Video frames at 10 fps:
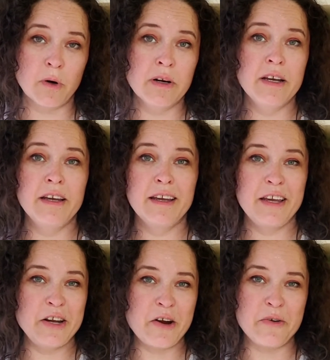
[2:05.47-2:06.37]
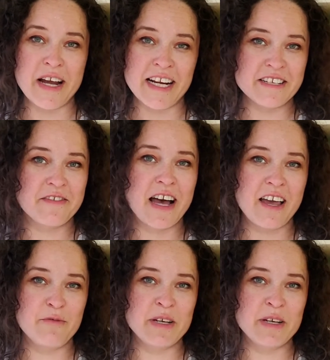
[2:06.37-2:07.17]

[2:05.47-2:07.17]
9 to 5,